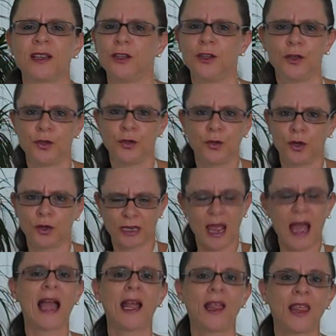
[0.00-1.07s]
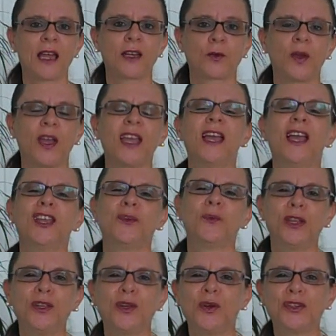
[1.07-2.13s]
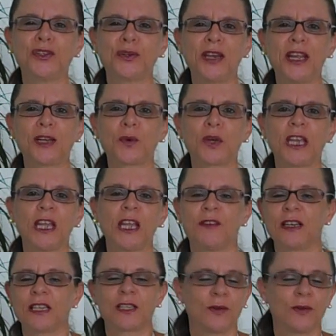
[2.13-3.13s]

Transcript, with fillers: You, you don't act that way when you go to a networking event.